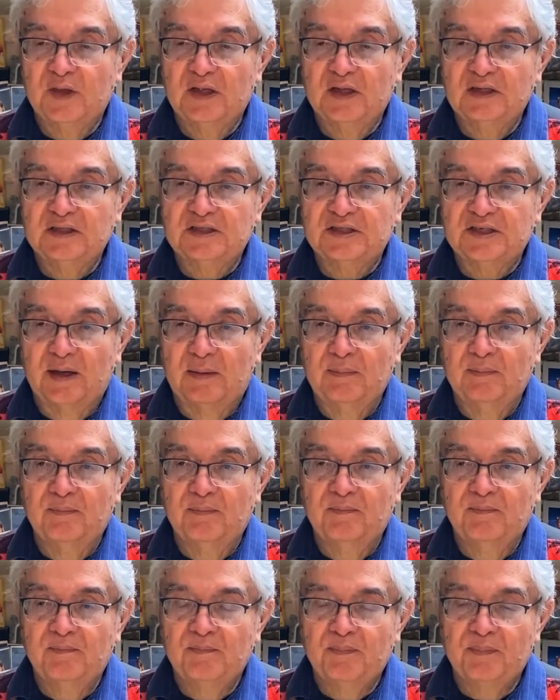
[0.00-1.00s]

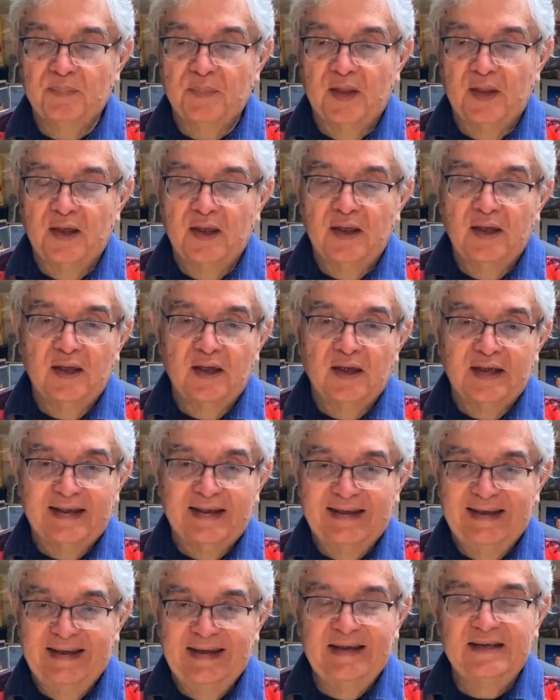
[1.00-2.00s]
some
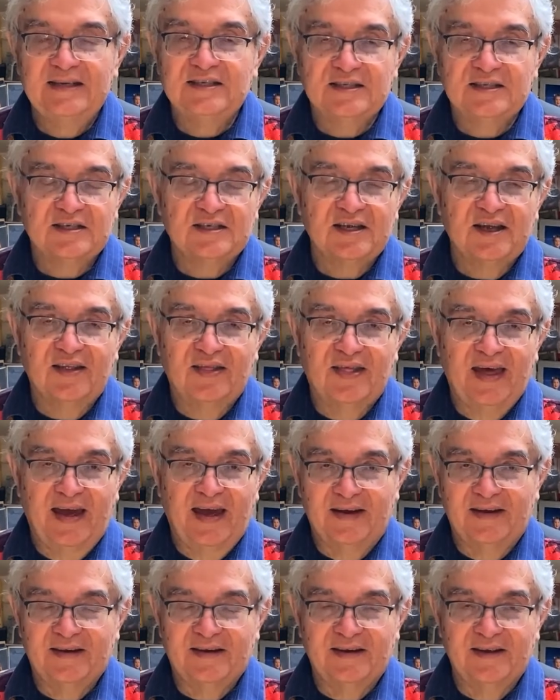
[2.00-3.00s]
geese
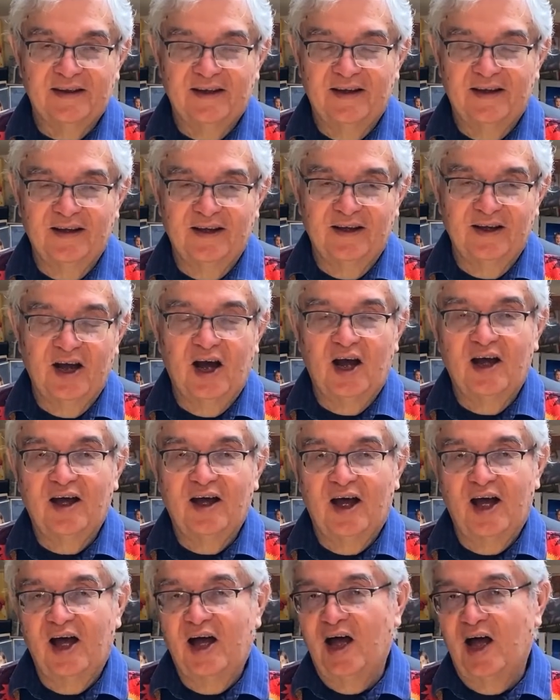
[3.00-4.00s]
that
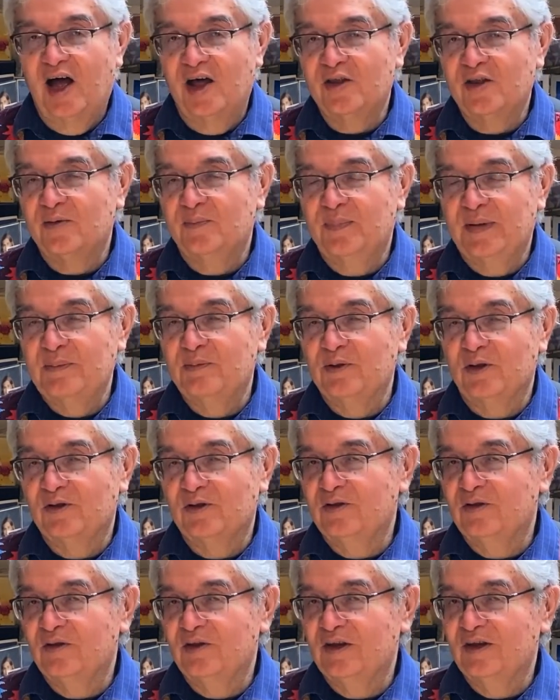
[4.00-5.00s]
other people
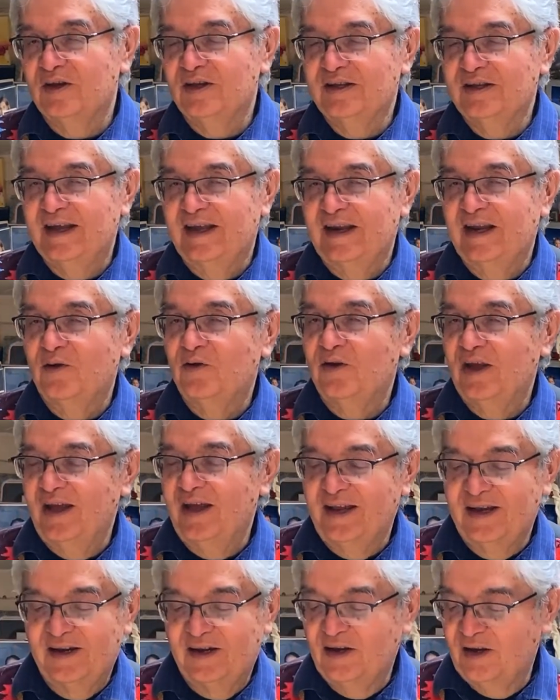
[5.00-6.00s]
did
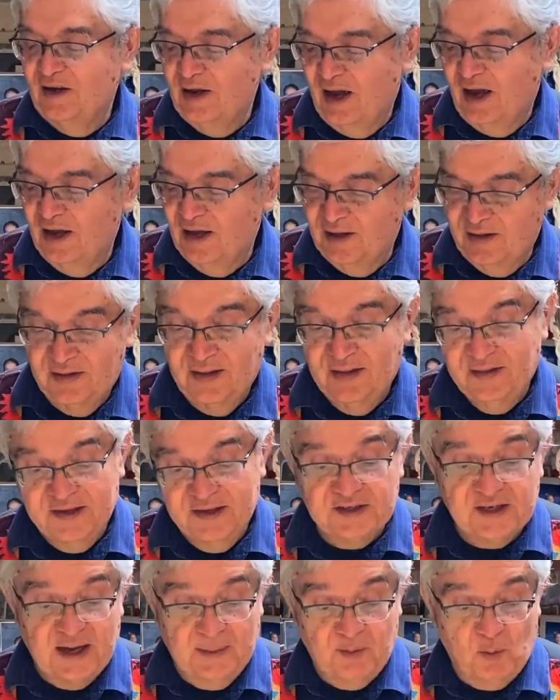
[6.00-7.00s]
in this
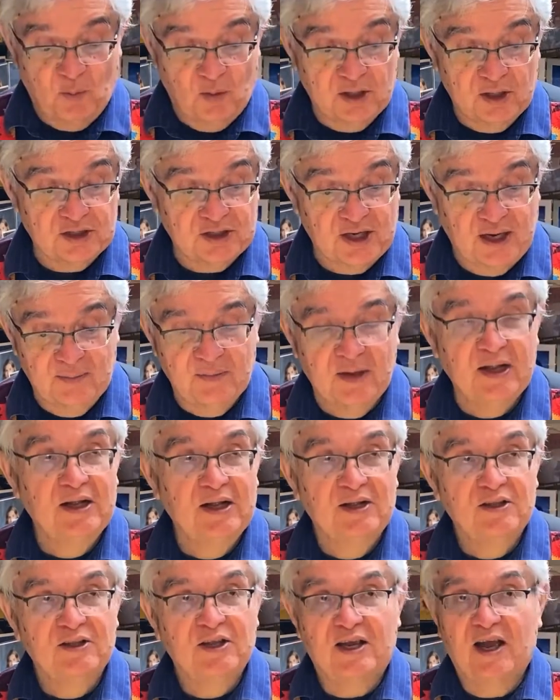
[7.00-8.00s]
type of workshop
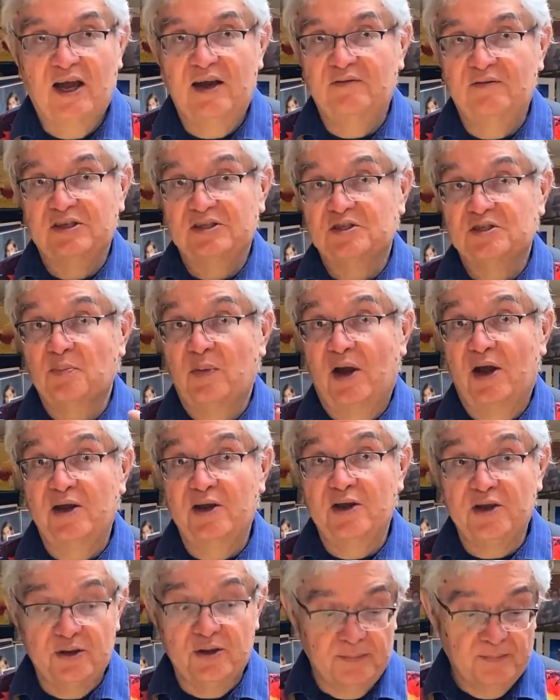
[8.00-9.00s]
to kind of inspire
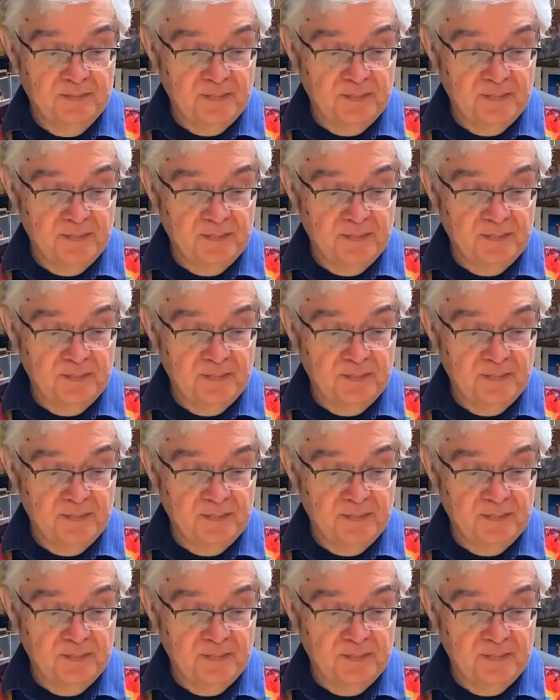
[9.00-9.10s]
you.